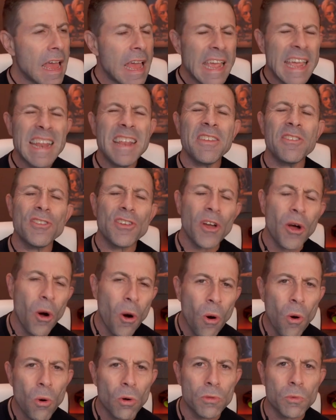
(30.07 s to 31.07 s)
It is
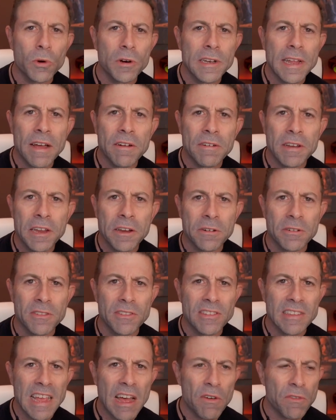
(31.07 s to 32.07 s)
cold. We're down here in
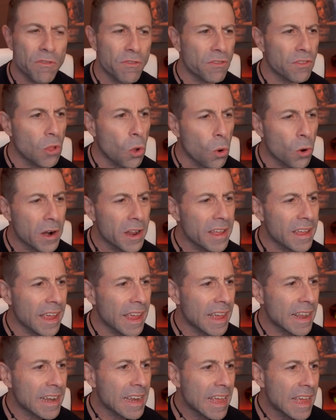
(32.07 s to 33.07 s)
South Florida
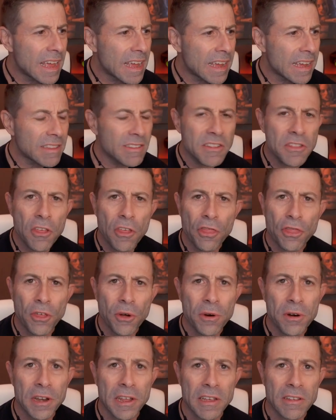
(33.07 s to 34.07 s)
and it's in the
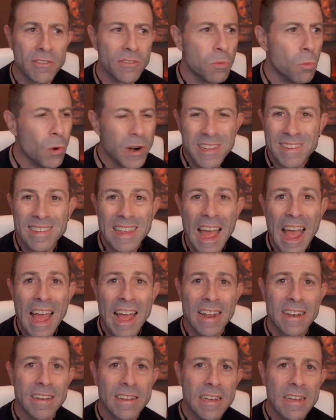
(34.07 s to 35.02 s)
thirties. What is that?